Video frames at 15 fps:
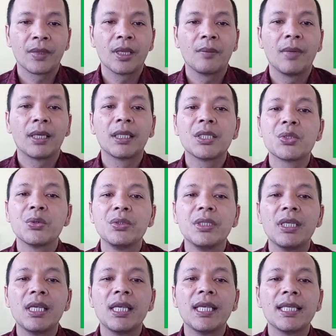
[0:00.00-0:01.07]
Mati
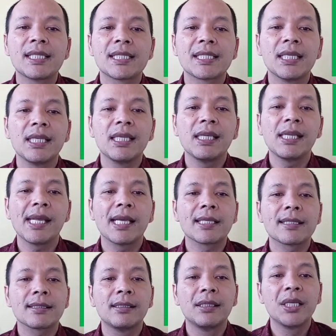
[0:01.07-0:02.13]
Sunyi is seen as
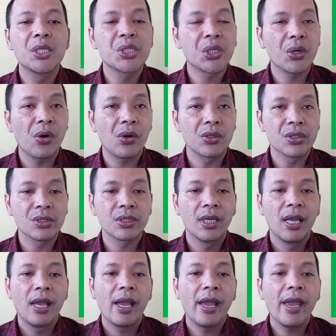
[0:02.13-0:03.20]
a discourse,
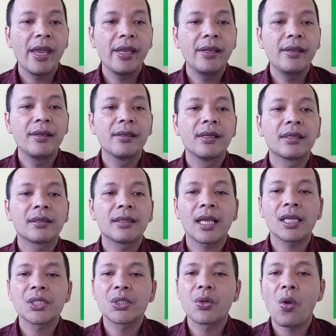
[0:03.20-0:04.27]
and the
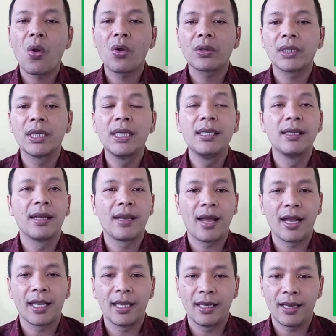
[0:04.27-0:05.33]
text holds hidden
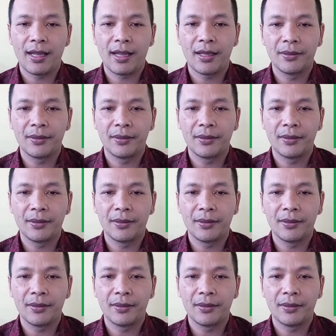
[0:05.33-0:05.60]
agenda.